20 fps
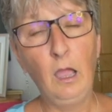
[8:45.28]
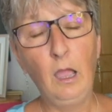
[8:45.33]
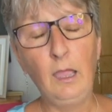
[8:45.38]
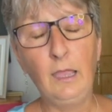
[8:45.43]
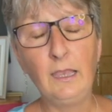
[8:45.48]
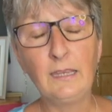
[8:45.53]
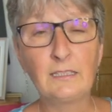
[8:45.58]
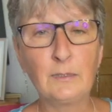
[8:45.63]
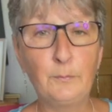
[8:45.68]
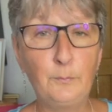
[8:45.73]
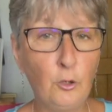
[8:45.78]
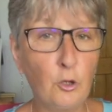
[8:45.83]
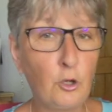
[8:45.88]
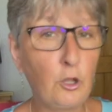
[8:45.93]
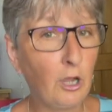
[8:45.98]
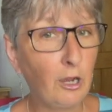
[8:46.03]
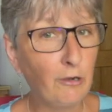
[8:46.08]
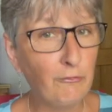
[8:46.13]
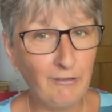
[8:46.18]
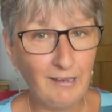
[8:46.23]
It's the
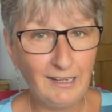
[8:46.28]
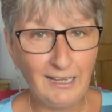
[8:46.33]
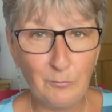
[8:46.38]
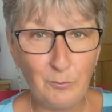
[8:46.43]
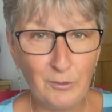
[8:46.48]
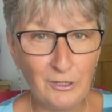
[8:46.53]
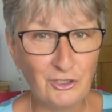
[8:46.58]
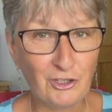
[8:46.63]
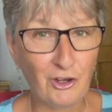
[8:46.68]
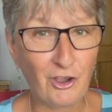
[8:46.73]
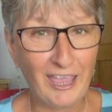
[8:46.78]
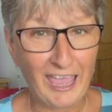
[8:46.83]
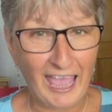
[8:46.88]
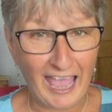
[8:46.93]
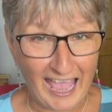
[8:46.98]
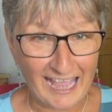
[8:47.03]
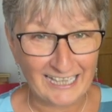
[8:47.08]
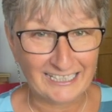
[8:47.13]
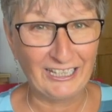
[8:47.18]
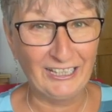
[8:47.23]
book I really wish I
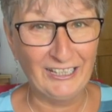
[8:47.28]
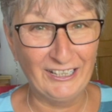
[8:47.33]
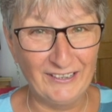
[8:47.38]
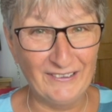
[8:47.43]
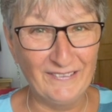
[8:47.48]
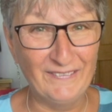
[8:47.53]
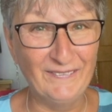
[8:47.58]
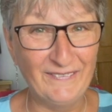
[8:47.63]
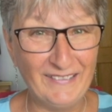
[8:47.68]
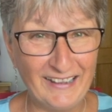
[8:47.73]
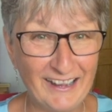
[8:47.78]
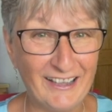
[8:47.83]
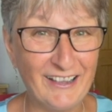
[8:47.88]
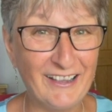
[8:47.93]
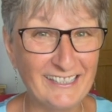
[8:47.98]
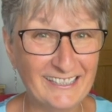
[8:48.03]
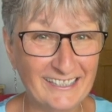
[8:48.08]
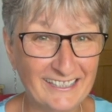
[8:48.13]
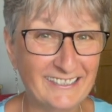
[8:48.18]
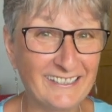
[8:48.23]
had when
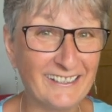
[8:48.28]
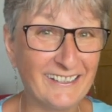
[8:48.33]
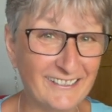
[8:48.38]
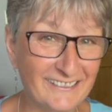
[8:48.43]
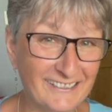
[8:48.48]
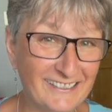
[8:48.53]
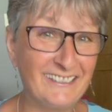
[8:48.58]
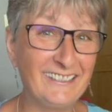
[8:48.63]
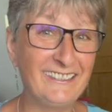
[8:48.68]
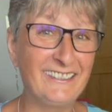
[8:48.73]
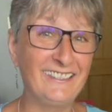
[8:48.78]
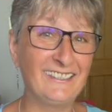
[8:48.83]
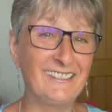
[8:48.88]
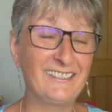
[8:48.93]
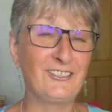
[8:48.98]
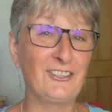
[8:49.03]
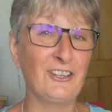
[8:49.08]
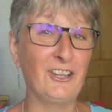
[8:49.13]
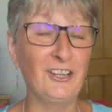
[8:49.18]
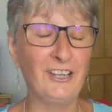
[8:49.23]
I started this
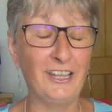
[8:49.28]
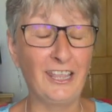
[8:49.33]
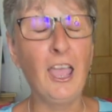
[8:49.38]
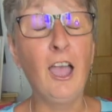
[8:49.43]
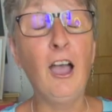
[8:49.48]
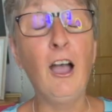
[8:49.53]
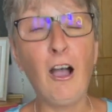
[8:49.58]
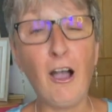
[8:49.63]
journey.